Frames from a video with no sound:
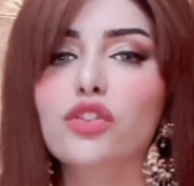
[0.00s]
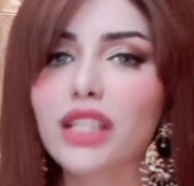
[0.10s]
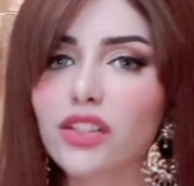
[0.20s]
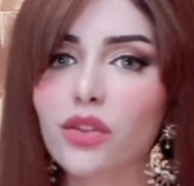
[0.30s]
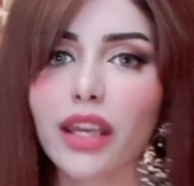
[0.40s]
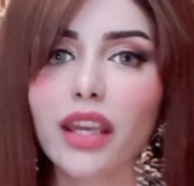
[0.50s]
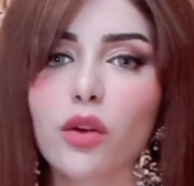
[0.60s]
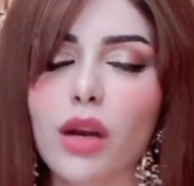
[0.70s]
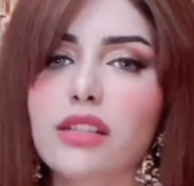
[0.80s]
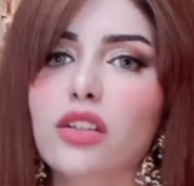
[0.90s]
treat your hair
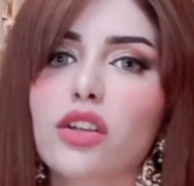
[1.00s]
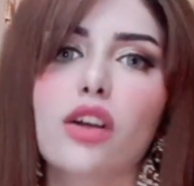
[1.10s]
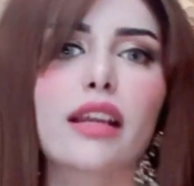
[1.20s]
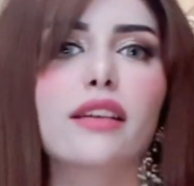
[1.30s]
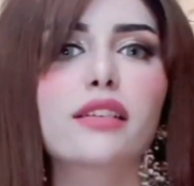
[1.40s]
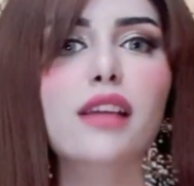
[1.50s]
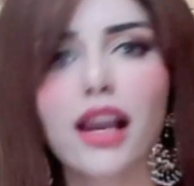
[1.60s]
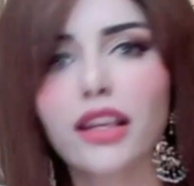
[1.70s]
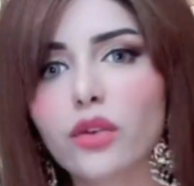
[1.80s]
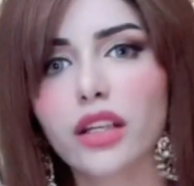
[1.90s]
quite a lot and
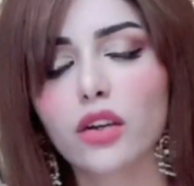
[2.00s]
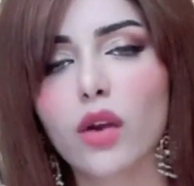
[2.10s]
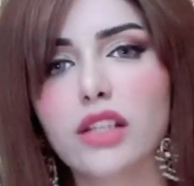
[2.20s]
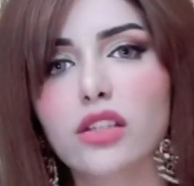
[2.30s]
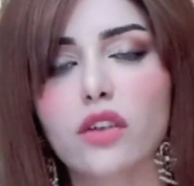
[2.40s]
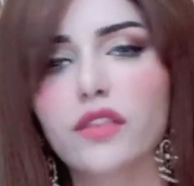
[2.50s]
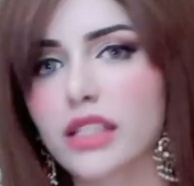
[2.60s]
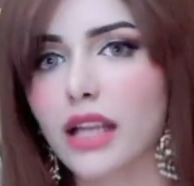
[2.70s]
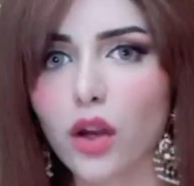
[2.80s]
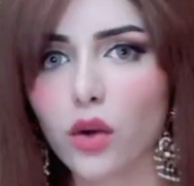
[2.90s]
dye your hair quite a lot, which
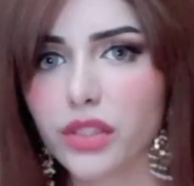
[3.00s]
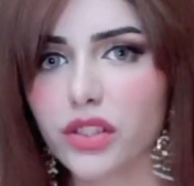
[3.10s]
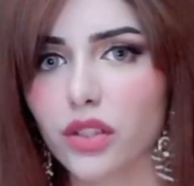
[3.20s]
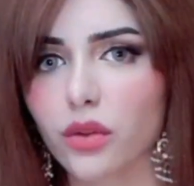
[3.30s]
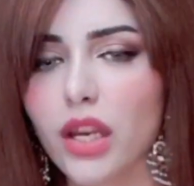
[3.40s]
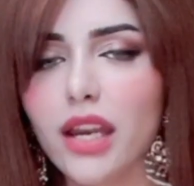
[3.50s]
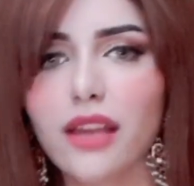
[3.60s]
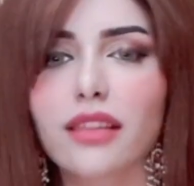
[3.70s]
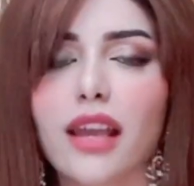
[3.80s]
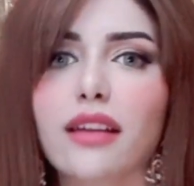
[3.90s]
I always do,
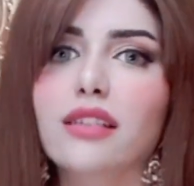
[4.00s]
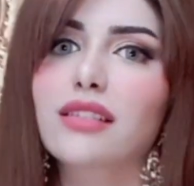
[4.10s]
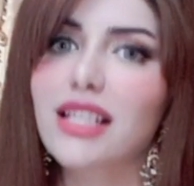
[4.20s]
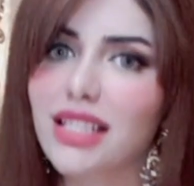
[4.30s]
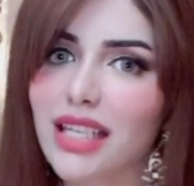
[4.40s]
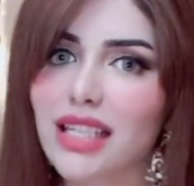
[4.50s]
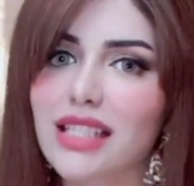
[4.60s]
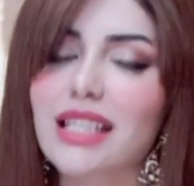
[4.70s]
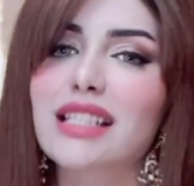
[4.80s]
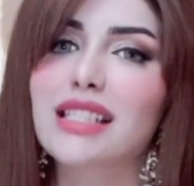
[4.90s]
then this is
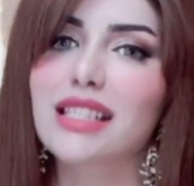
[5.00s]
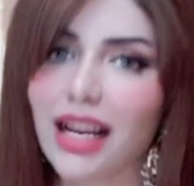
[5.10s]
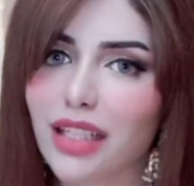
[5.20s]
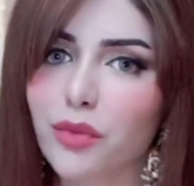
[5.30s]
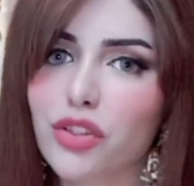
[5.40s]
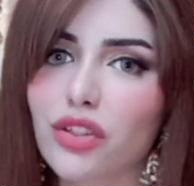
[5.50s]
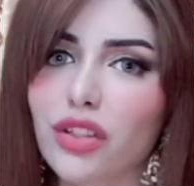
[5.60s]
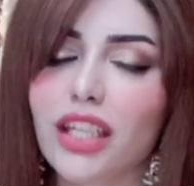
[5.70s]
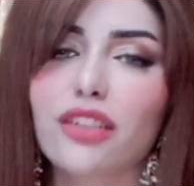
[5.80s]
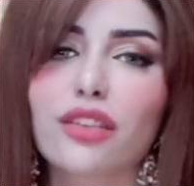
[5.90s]
exactly what you
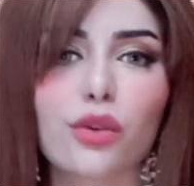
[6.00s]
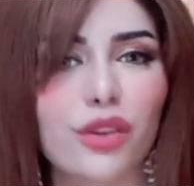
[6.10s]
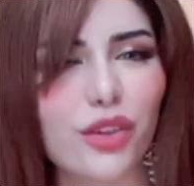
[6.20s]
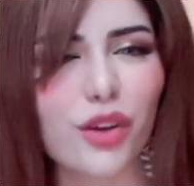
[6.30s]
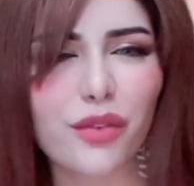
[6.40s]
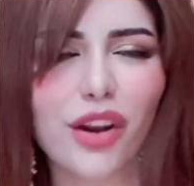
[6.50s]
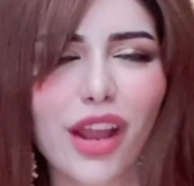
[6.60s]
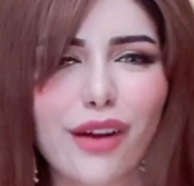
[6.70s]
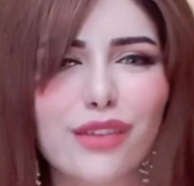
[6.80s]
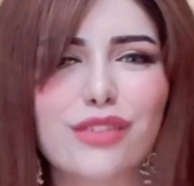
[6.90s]
need. Look nowhere
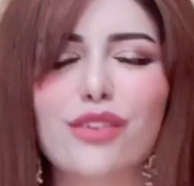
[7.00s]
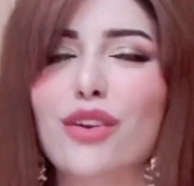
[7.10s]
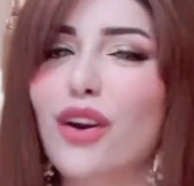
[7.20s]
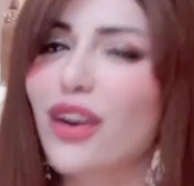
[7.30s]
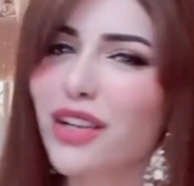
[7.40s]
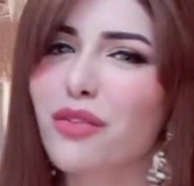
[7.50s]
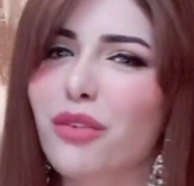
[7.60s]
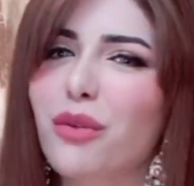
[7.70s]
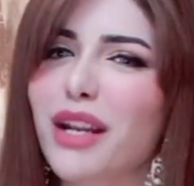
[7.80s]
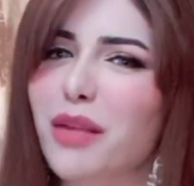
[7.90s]
else, you're not gonna
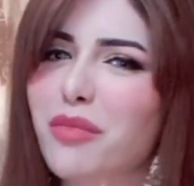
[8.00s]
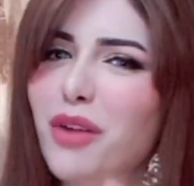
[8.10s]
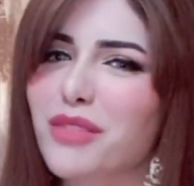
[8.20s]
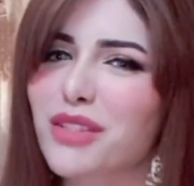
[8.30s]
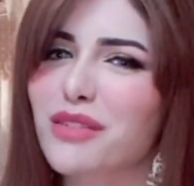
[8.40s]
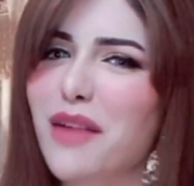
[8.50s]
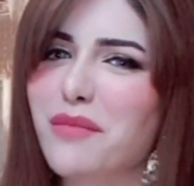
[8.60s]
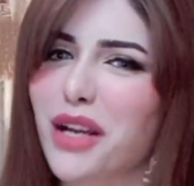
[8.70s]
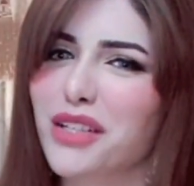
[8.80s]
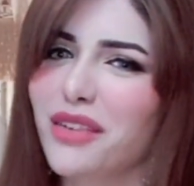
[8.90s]
regret, I promise you that
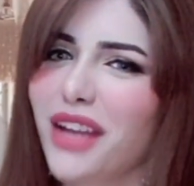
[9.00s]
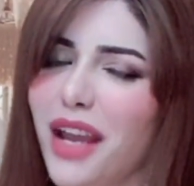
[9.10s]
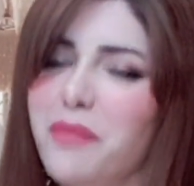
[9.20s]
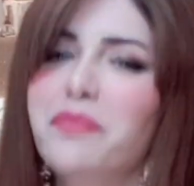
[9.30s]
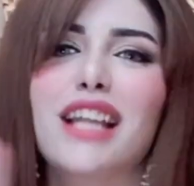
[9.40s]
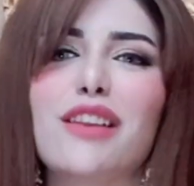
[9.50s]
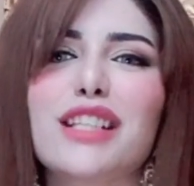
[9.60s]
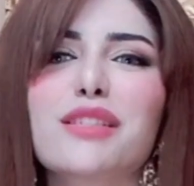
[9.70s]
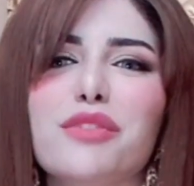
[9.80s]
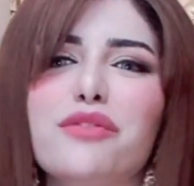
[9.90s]
much, okay? Now
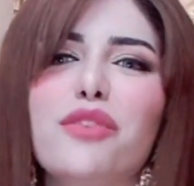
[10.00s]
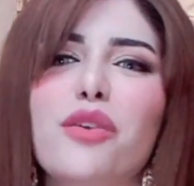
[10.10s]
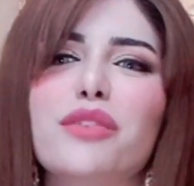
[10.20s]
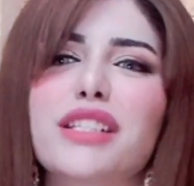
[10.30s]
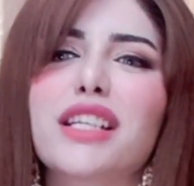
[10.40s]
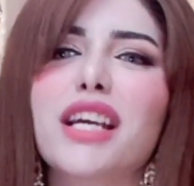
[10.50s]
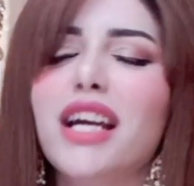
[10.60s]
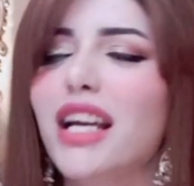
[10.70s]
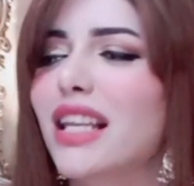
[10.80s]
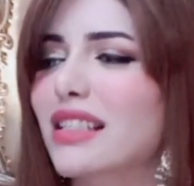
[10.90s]
let's move forward.
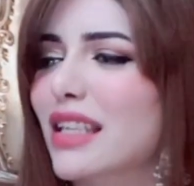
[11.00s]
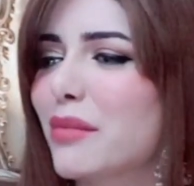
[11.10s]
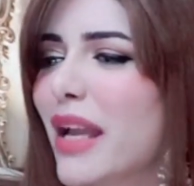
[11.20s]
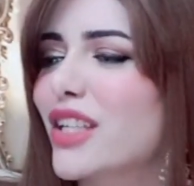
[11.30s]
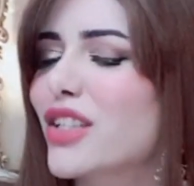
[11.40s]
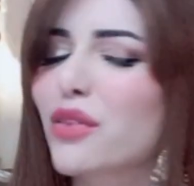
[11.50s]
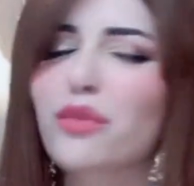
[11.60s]
Let's get back into the